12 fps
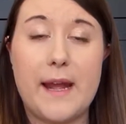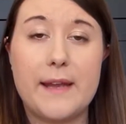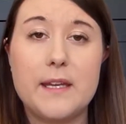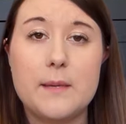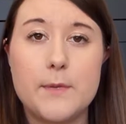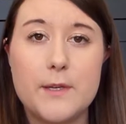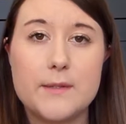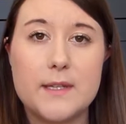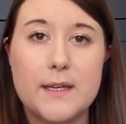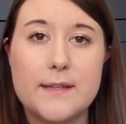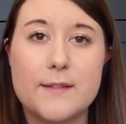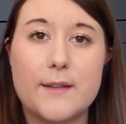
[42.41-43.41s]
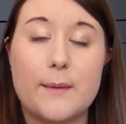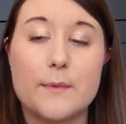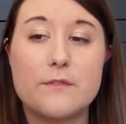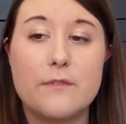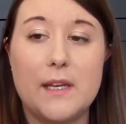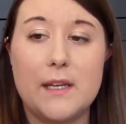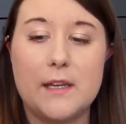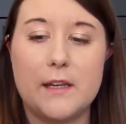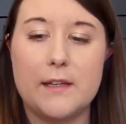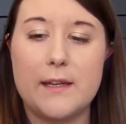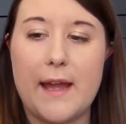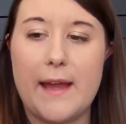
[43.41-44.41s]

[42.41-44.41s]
and him using it, so that was really good.